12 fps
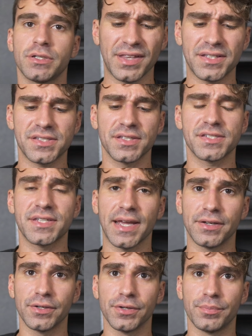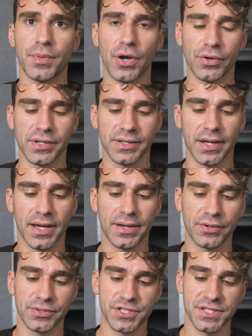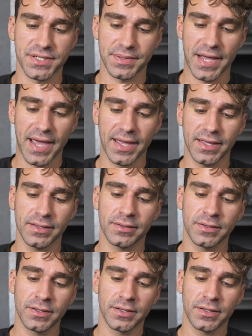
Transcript: that's the standard mode, which is A.